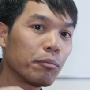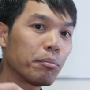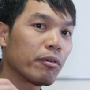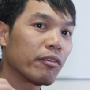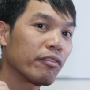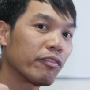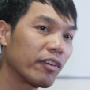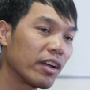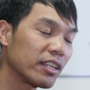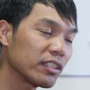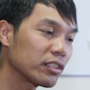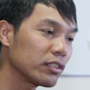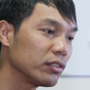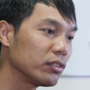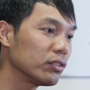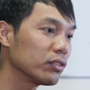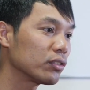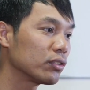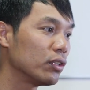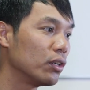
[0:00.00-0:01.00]

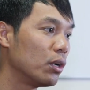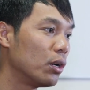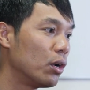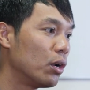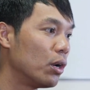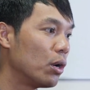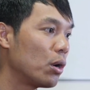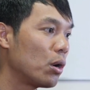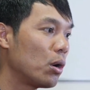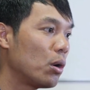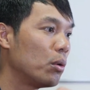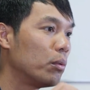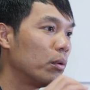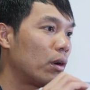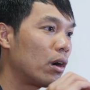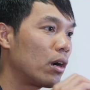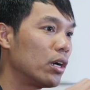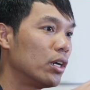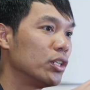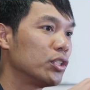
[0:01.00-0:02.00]
professionals who
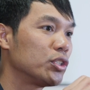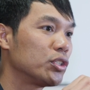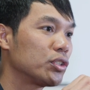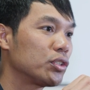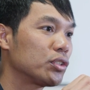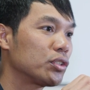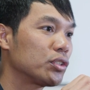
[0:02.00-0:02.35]
are